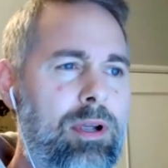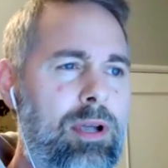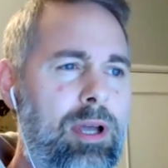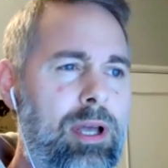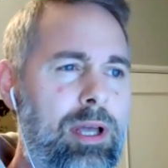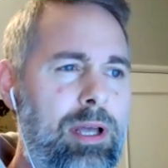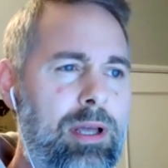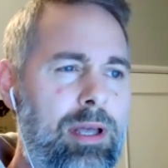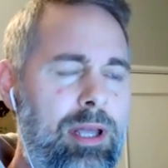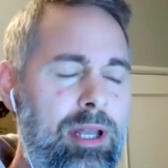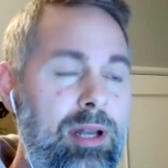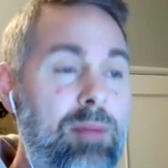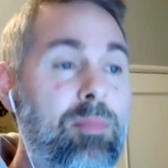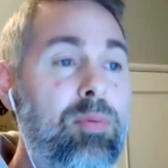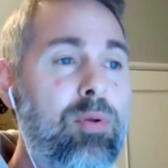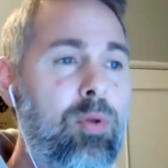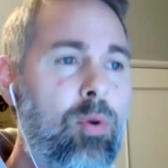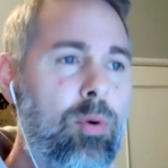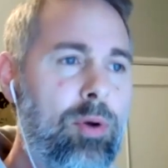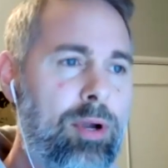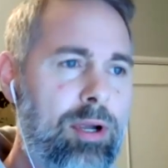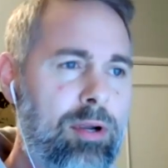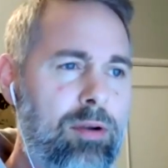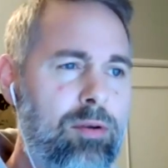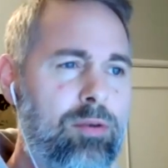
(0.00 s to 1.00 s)
uh, an
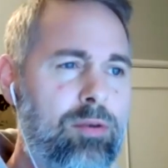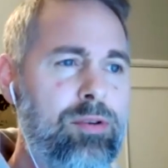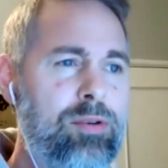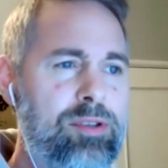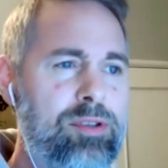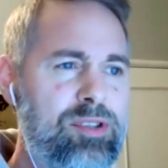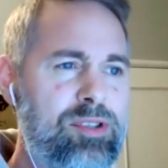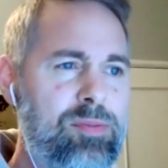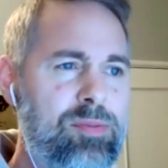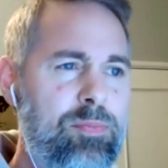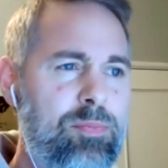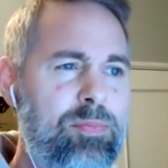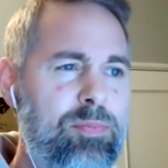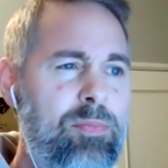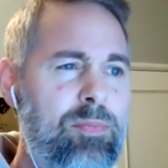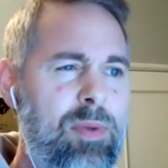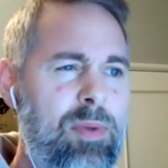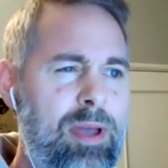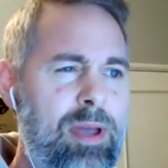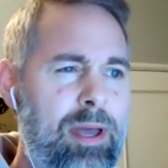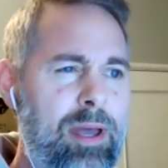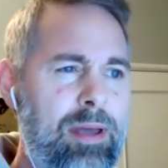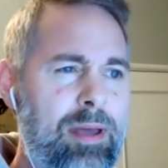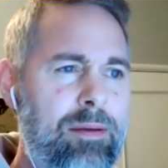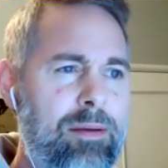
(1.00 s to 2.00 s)
employer whose
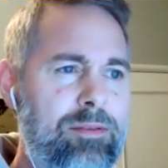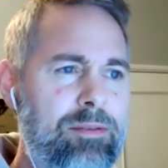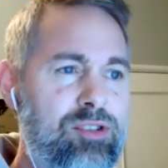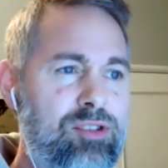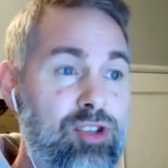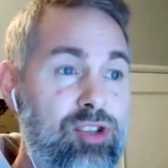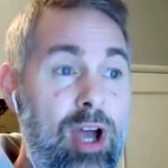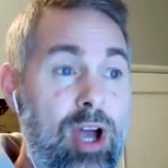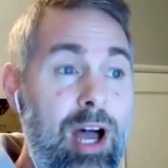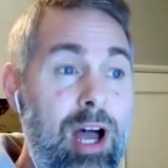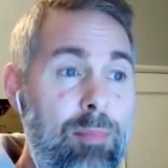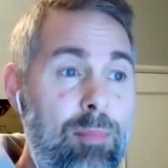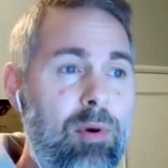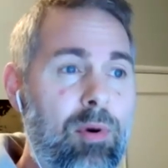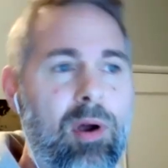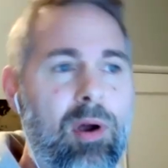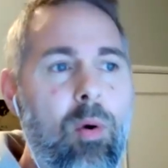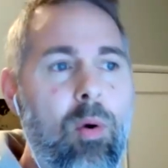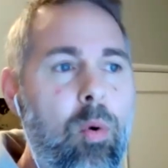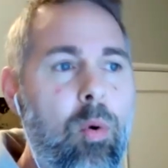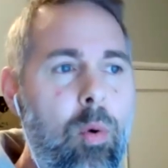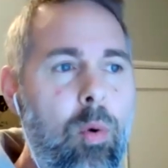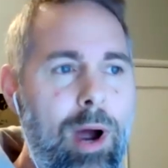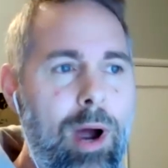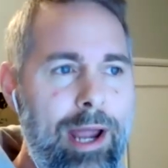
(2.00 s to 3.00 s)
uh, job
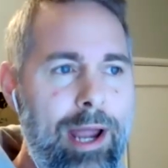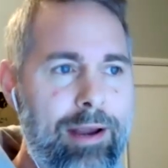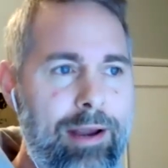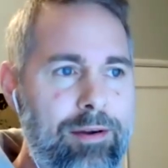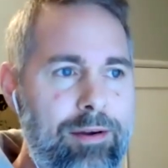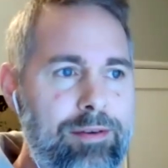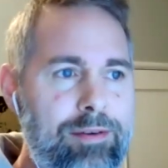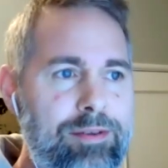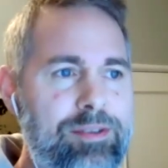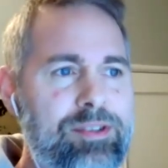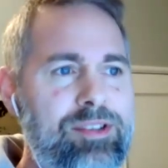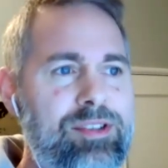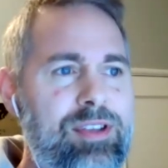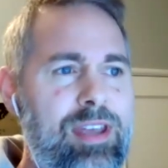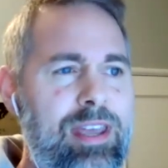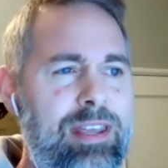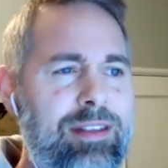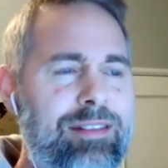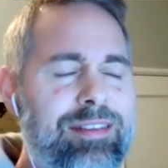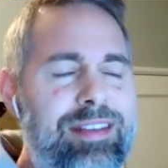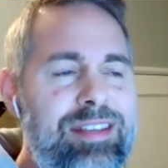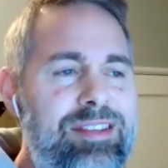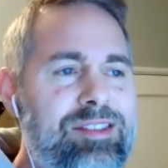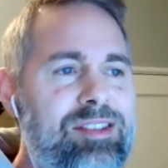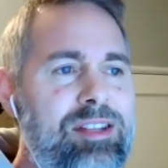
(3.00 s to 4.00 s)
requires at
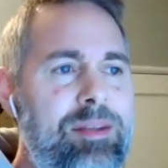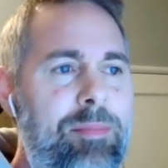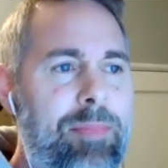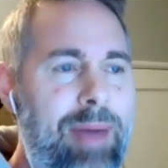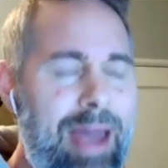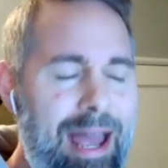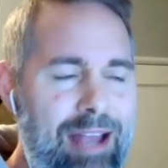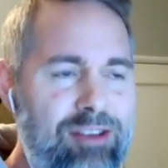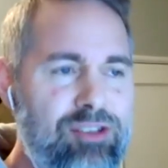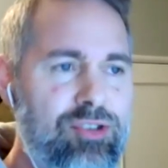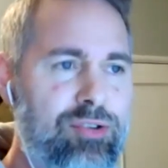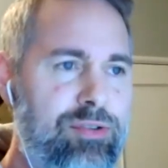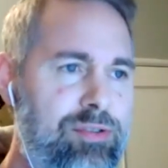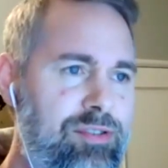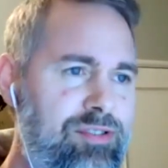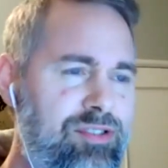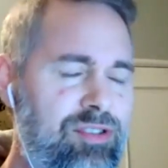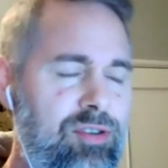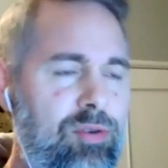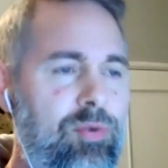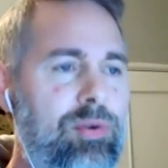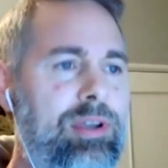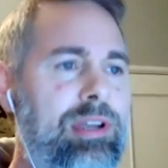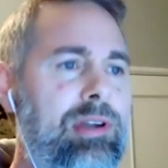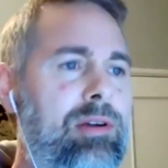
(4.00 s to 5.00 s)
least a bachelor's
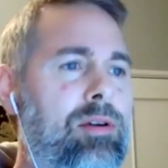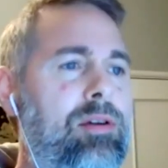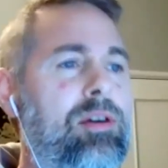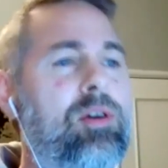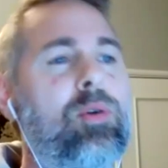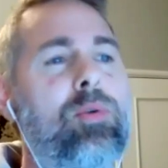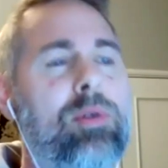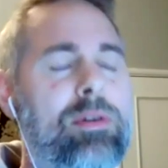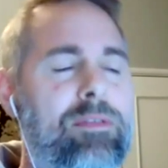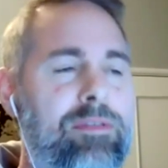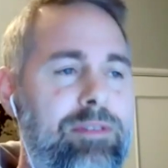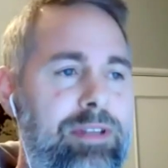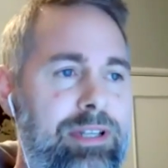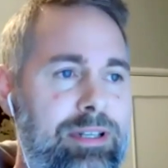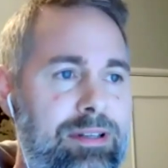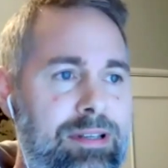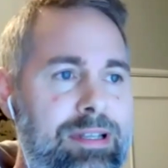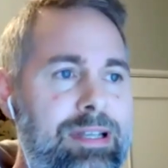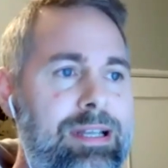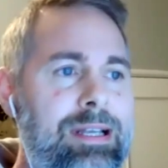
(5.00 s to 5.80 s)
degree or equivalent.